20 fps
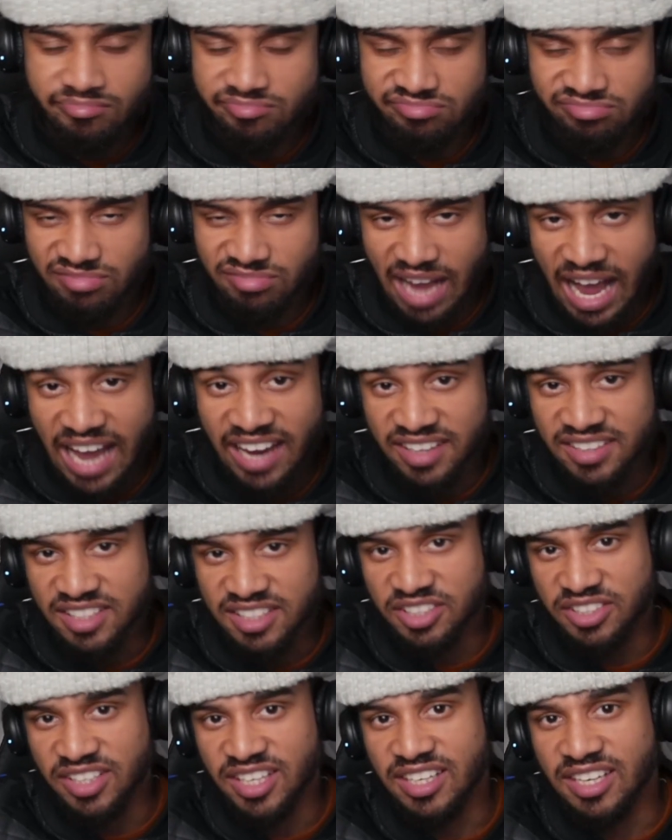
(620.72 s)
I can tell
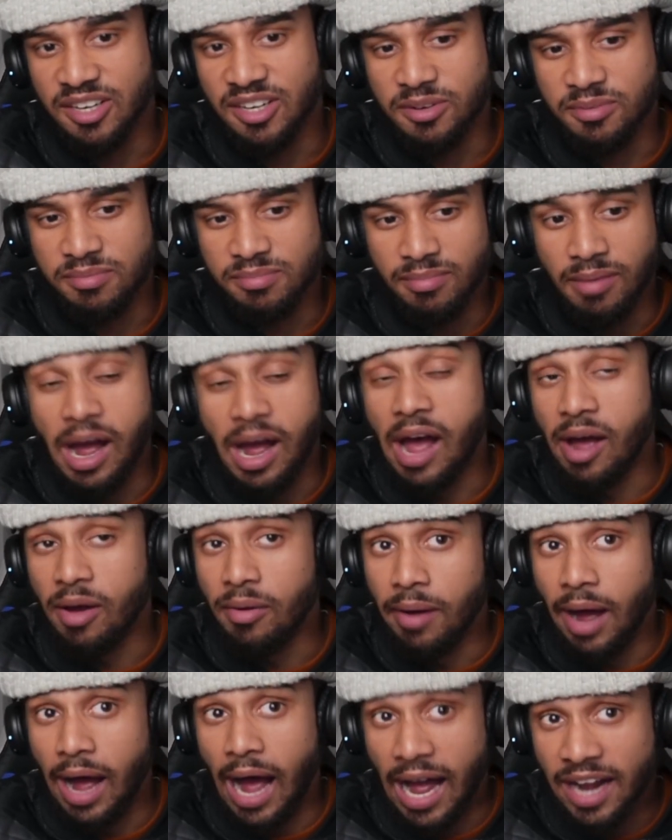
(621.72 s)
you that now.
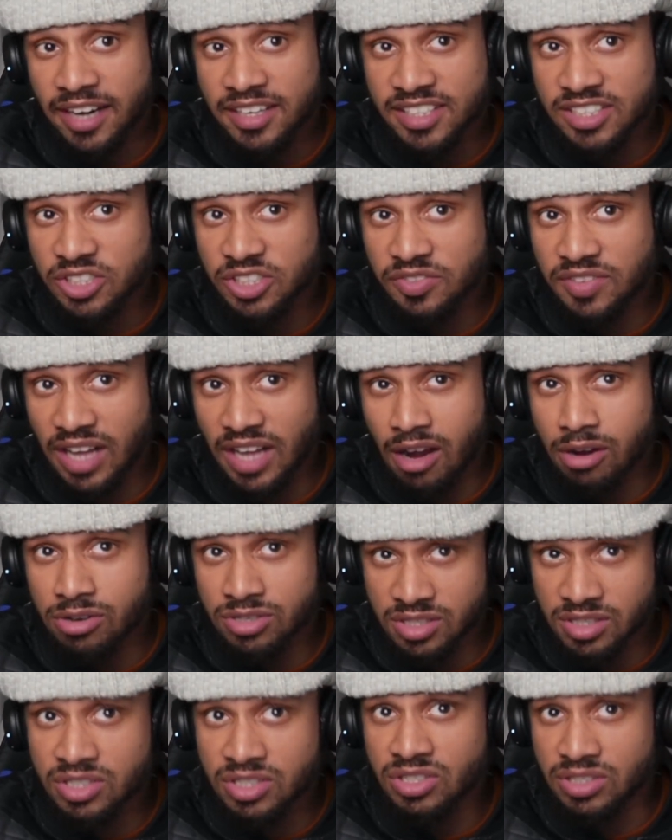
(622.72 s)
Hundreds of
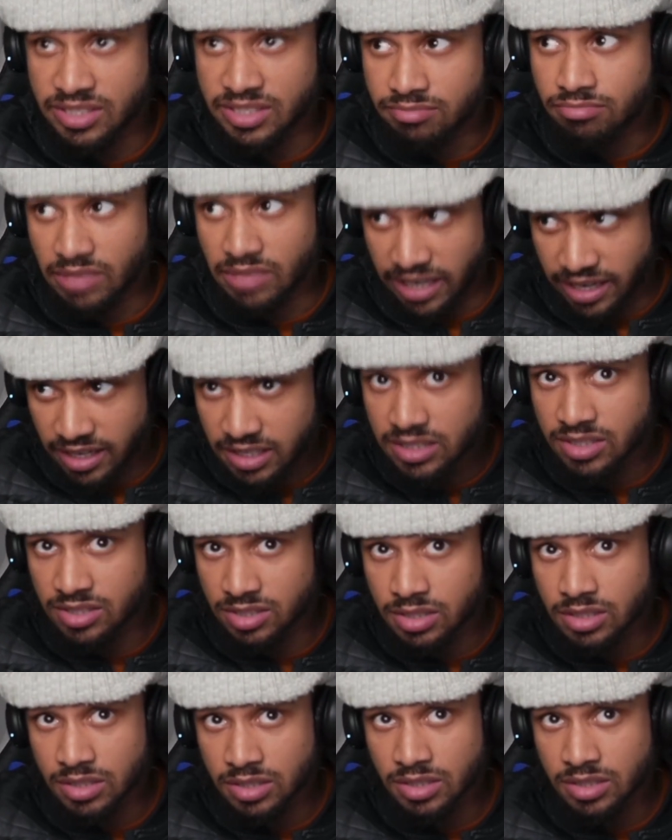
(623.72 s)
thousands, yes,
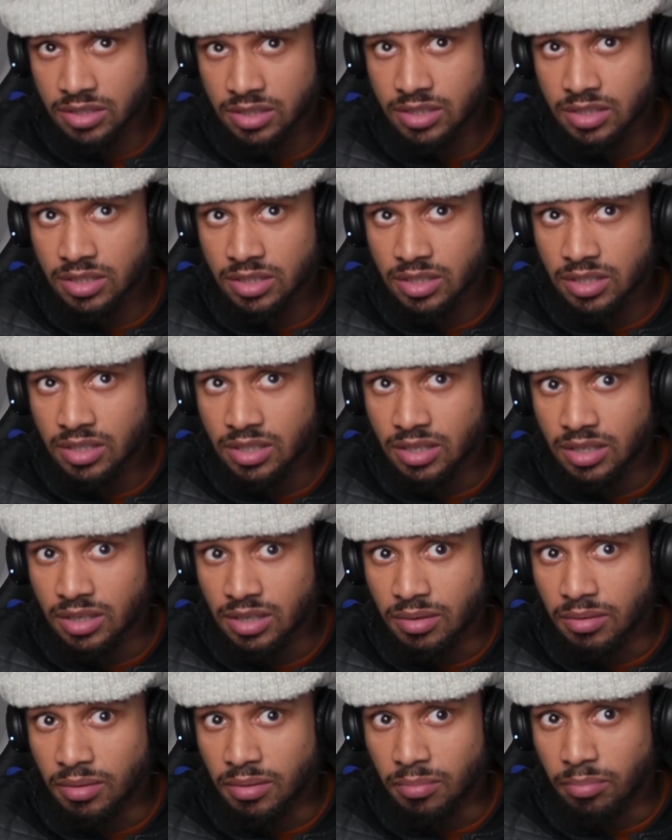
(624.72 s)

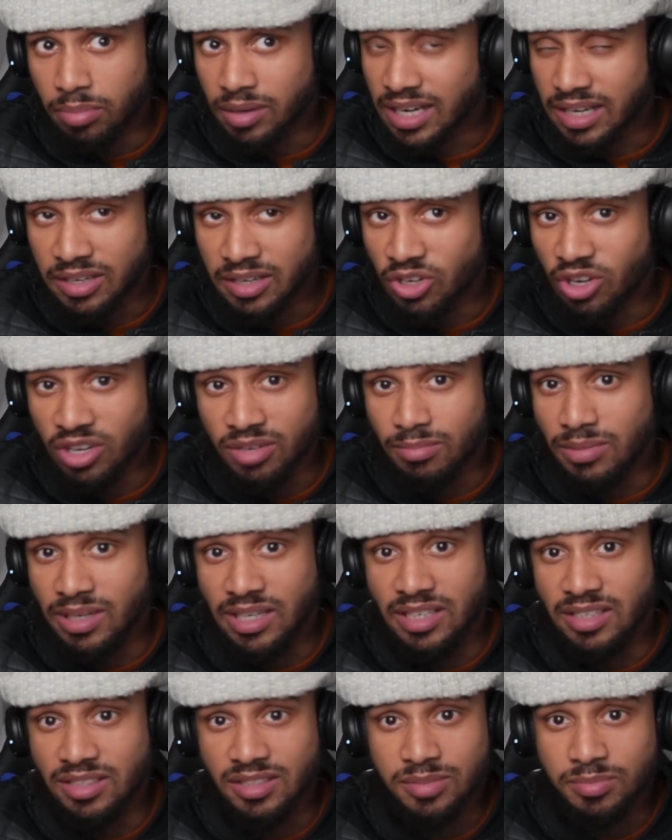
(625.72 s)
but not
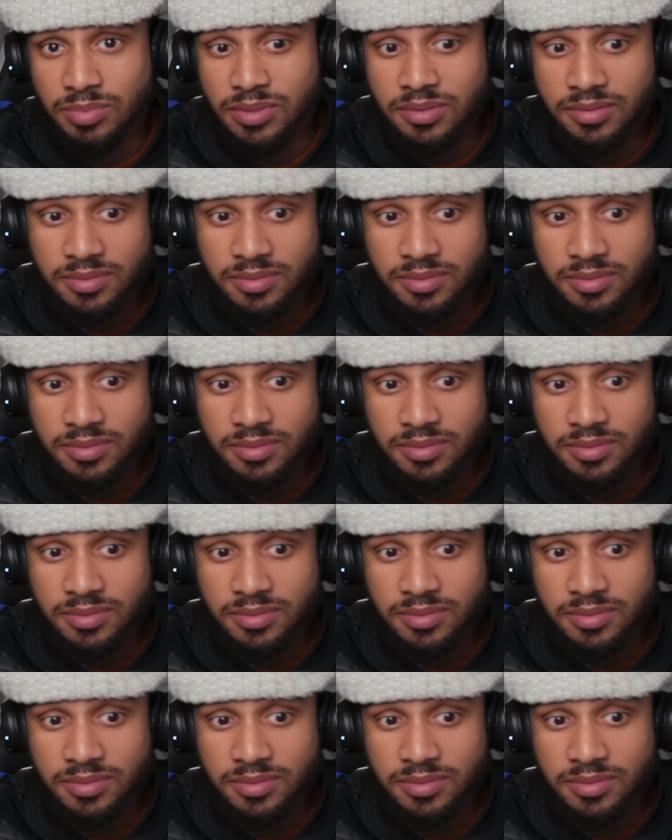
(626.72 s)
millions, bro.